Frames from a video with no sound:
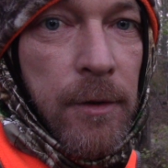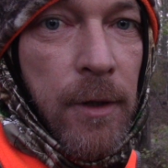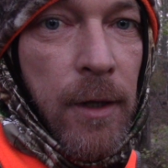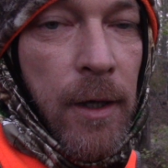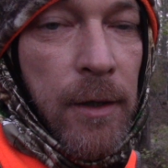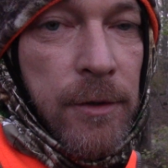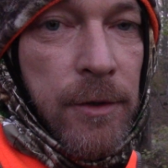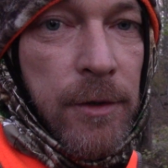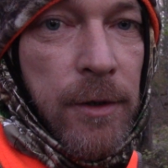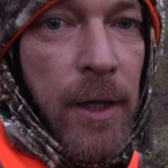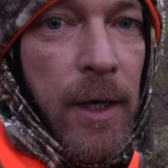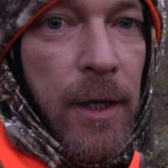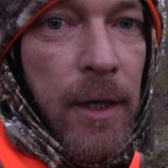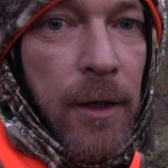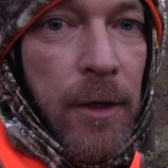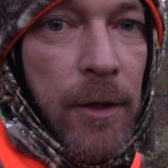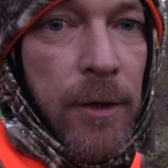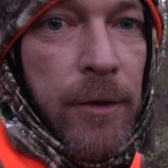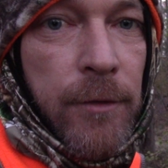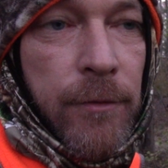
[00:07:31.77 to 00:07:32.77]
I just had a
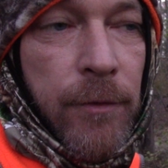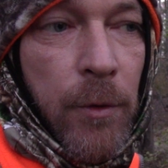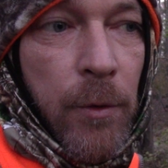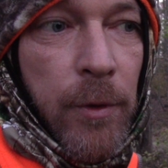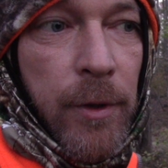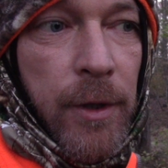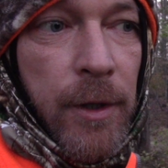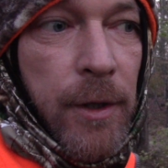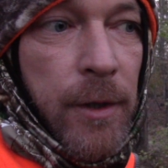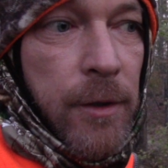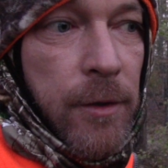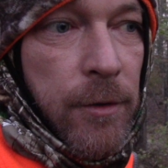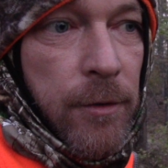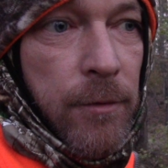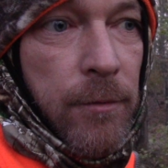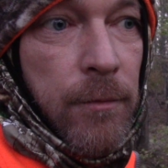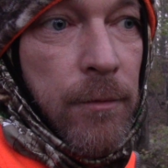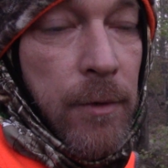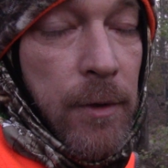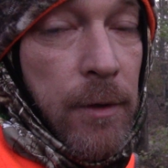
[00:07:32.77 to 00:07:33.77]
140-inch,
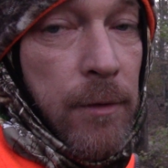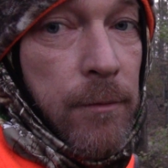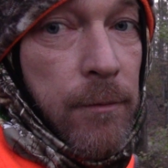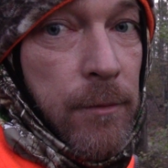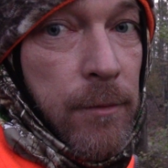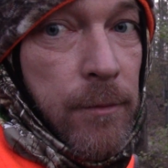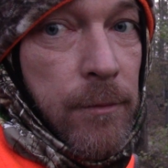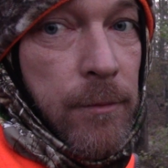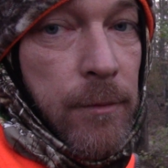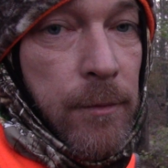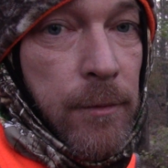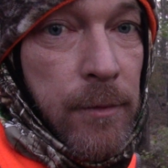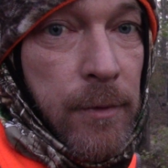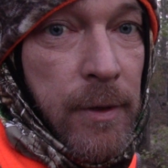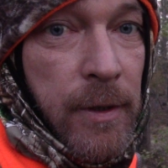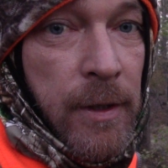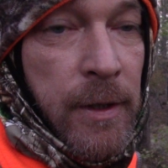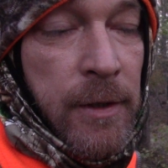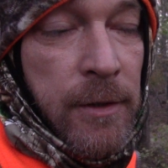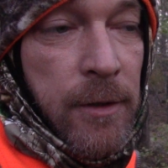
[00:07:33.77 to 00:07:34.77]

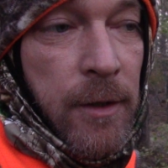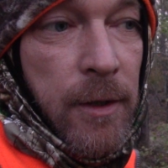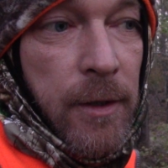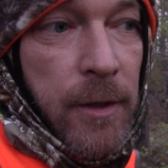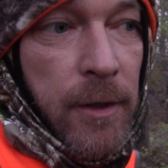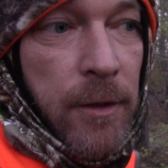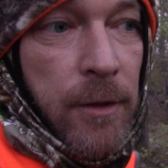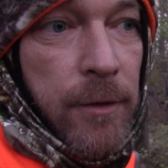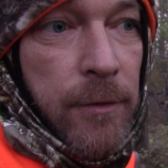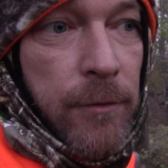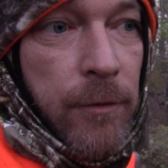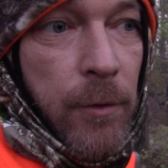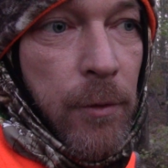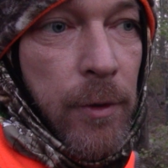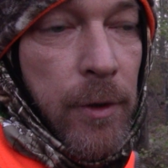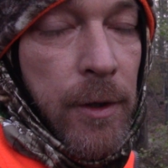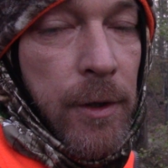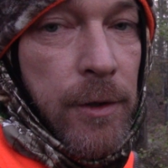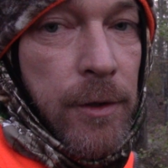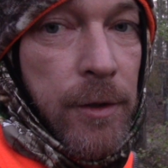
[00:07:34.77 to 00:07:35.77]
easily
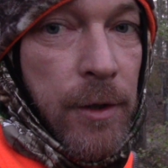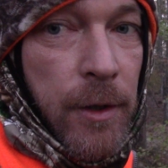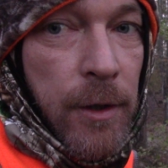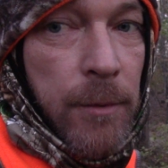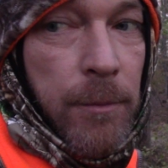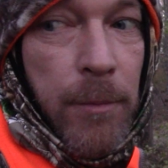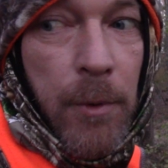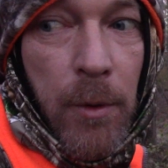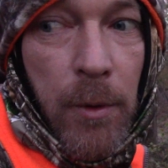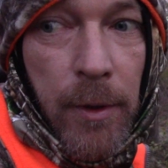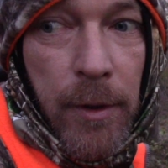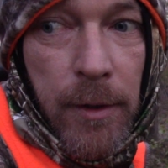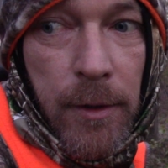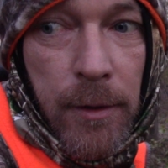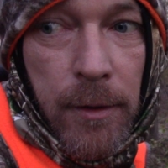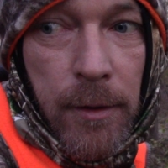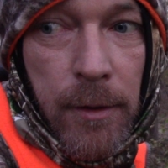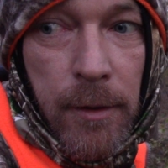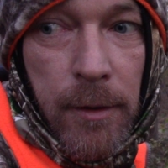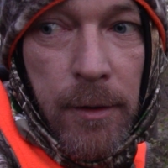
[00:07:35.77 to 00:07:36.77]
140-inch 10-point.
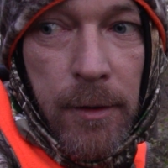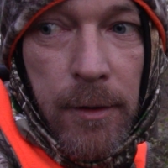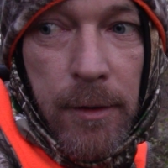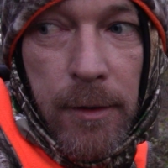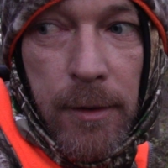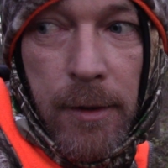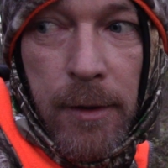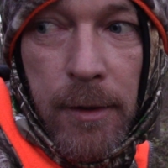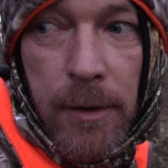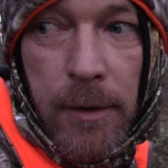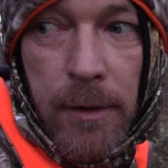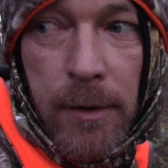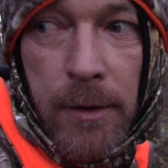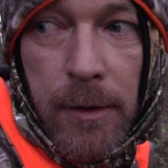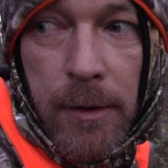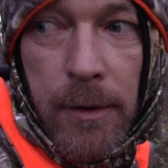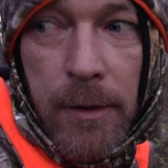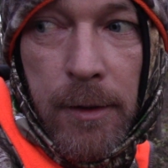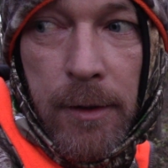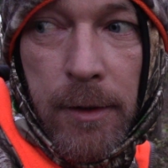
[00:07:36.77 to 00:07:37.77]

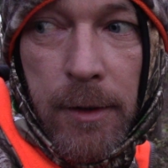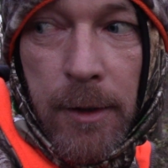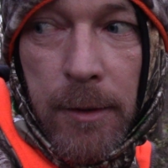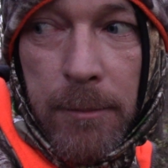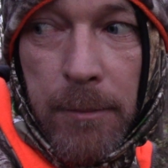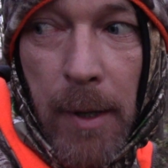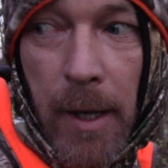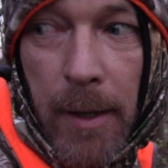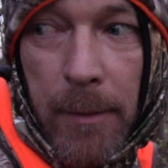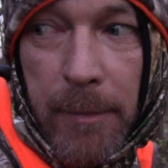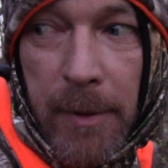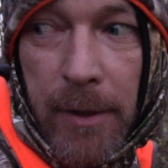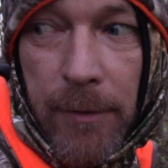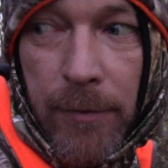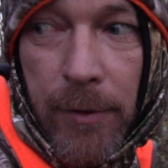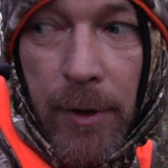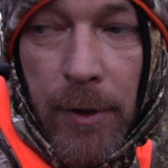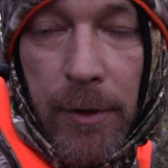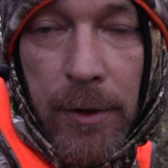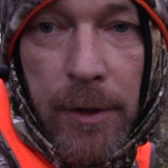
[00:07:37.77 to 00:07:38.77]
Come by me at
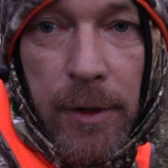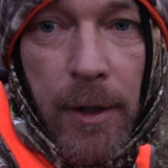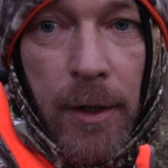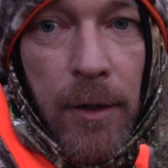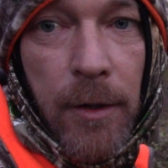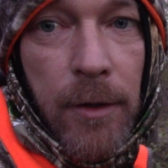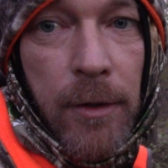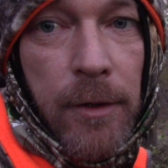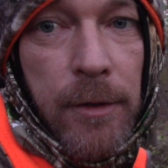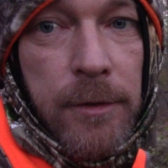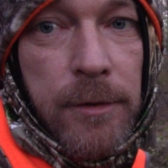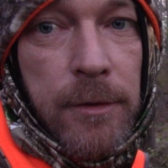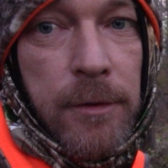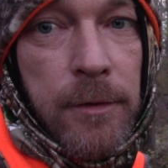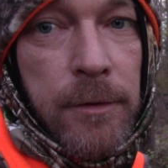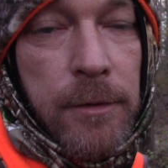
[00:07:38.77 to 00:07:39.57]
30 yards.